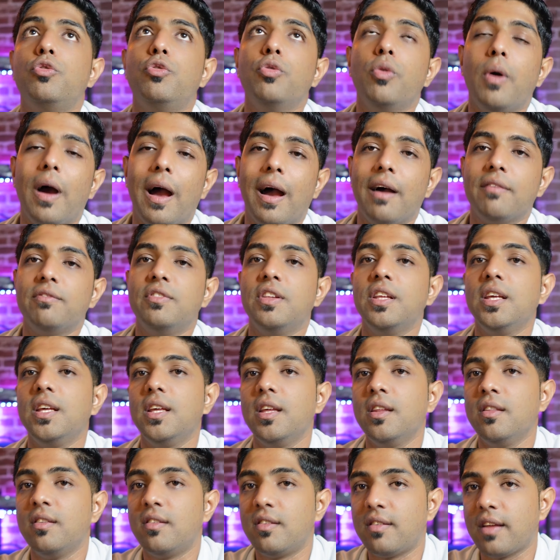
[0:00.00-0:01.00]
do have the
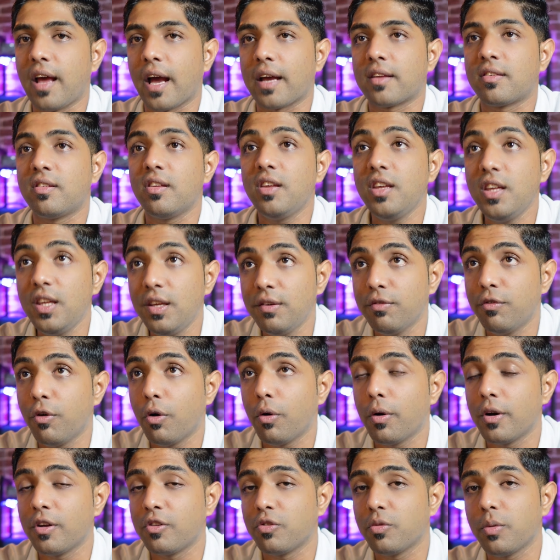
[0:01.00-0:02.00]
Instax
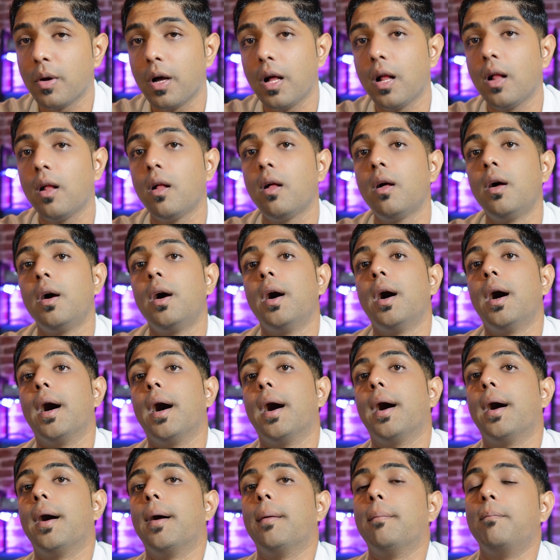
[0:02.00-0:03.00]
Evo as well.
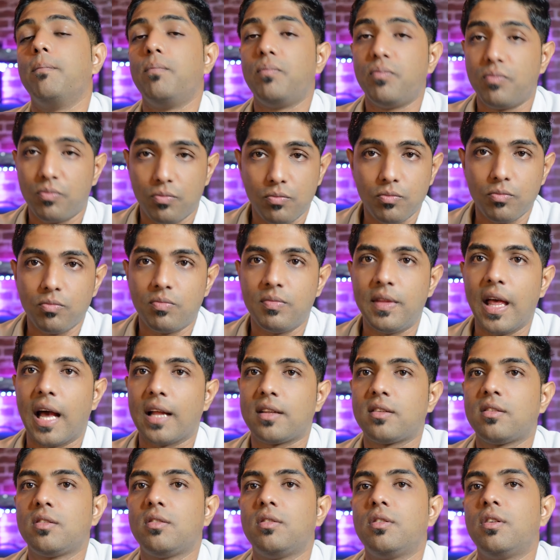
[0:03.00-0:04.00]

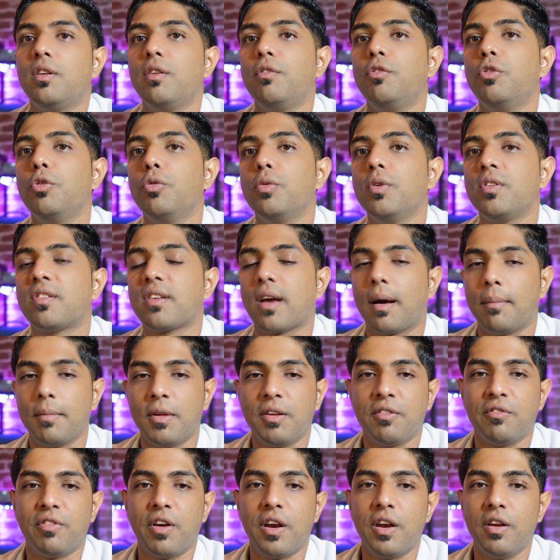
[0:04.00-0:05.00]
That review is
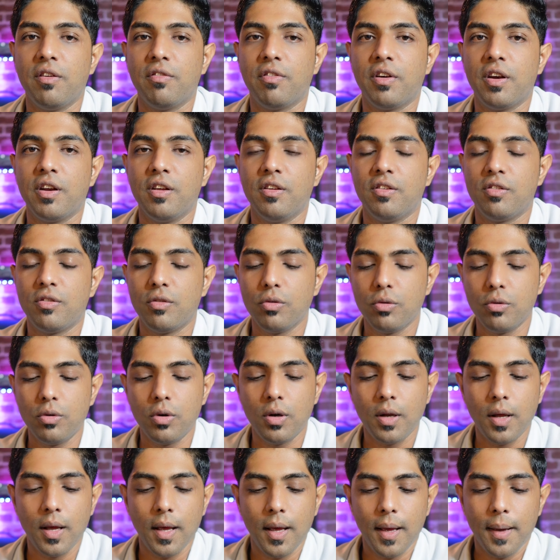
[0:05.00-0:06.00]
coming very, very
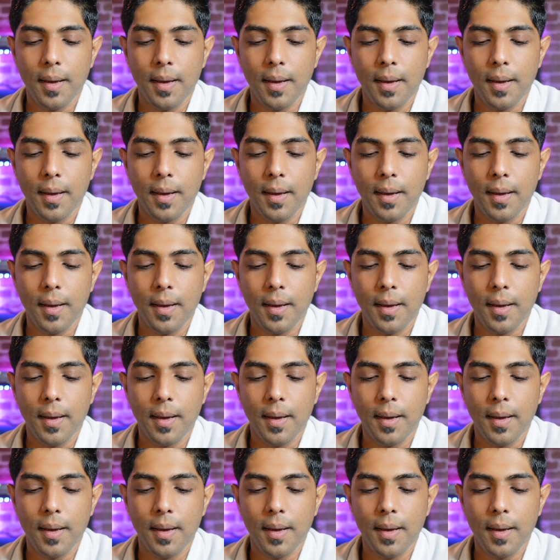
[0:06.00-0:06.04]
soon.